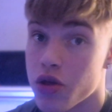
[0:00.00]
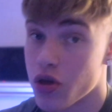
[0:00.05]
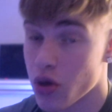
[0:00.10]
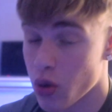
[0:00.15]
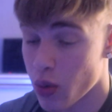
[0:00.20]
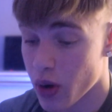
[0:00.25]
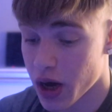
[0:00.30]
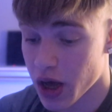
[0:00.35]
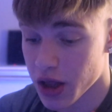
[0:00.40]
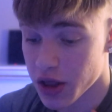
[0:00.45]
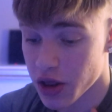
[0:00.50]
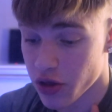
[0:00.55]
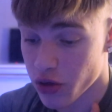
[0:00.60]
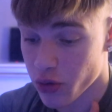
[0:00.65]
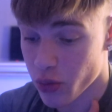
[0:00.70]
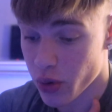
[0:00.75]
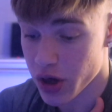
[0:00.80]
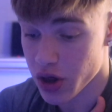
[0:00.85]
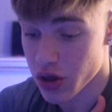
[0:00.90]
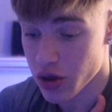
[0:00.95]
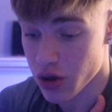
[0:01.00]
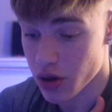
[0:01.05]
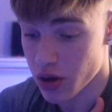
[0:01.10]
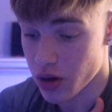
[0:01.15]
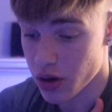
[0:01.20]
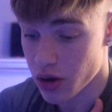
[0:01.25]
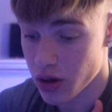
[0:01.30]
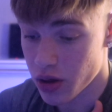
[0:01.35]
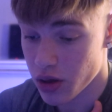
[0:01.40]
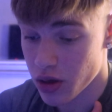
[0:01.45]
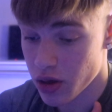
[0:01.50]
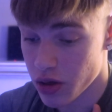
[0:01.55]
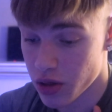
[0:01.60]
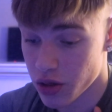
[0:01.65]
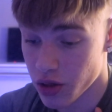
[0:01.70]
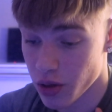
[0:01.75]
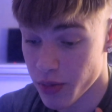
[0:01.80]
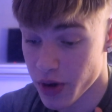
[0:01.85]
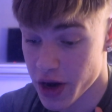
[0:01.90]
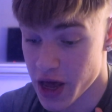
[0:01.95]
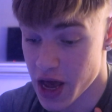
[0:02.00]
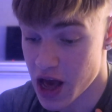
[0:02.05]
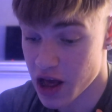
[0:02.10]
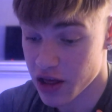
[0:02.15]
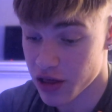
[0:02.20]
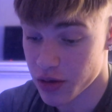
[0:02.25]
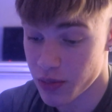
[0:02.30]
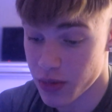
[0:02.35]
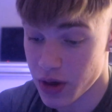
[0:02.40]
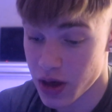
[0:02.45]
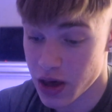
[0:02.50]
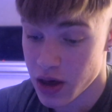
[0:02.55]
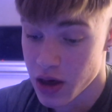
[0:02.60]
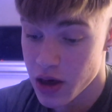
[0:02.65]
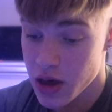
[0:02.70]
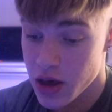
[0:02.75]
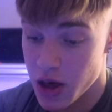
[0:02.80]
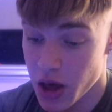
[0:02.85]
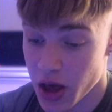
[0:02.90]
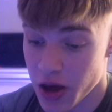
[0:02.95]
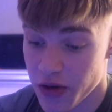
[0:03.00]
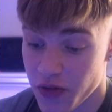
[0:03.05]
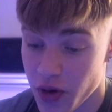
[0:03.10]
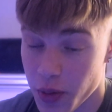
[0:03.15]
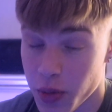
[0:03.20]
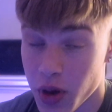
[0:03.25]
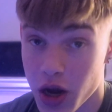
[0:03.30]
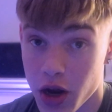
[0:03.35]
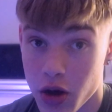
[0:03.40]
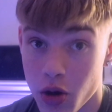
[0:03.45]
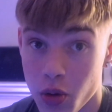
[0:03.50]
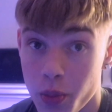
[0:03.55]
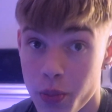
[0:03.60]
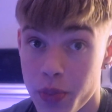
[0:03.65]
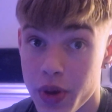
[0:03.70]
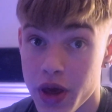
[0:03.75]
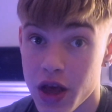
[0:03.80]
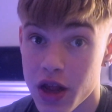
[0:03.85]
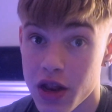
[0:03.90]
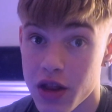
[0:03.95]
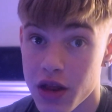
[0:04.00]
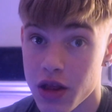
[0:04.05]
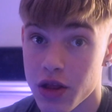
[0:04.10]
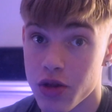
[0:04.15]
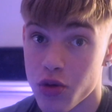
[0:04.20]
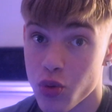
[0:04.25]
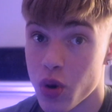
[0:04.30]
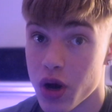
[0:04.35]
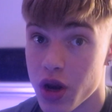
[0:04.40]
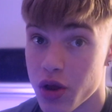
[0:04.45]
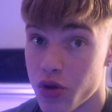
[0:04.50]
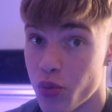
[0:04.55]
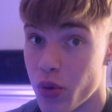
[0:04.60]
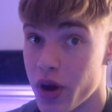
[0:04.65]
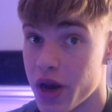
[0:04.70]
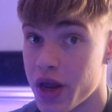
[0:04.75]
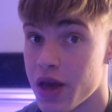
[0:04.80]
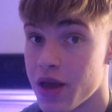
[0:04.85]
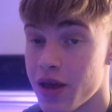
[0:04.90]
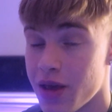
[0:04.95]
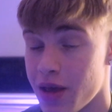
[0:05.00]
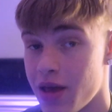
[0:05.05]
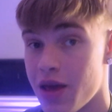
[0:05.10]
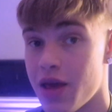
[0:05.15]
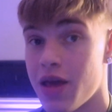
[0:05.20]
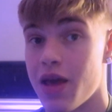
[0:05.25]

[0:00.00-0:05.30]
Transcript: So I got this question, somebody asked me if I'm gonna compete in 2020,